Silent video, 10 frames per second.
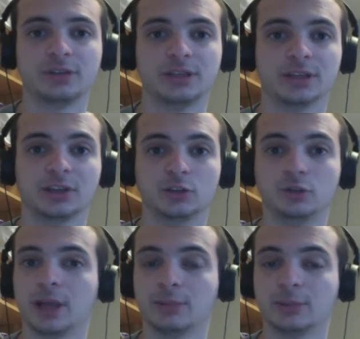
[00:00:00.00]
dealing 2
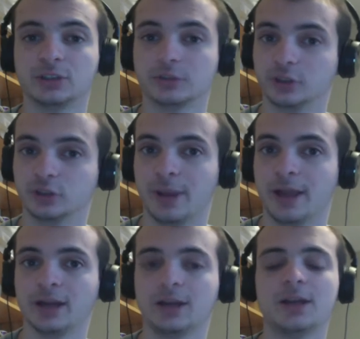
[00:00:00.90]
damage for 2
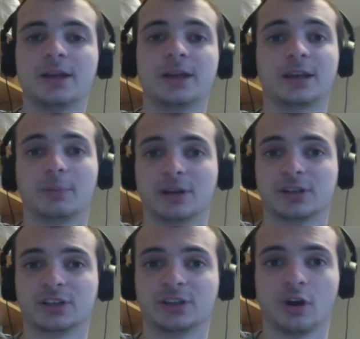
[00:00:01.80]
mana in
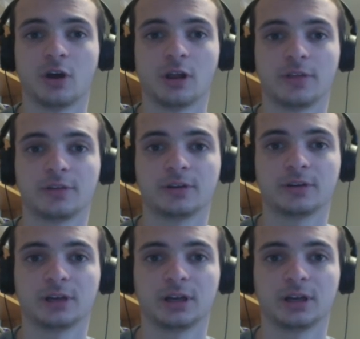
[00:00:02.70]
comparison to all other